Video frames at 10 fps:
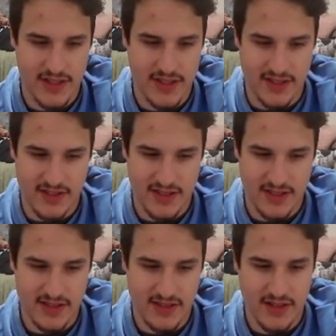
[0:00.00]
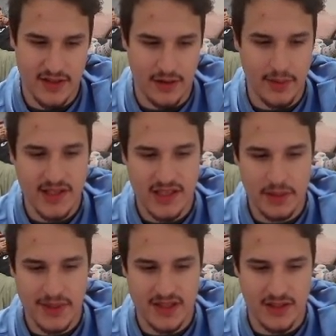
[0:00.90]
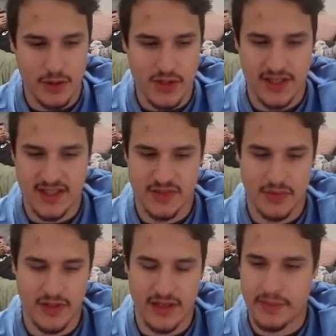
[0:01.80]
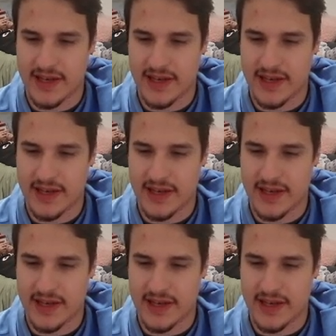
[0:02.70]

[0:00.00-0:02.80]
He says, I'm going to tell you about the Togekiss when you get back.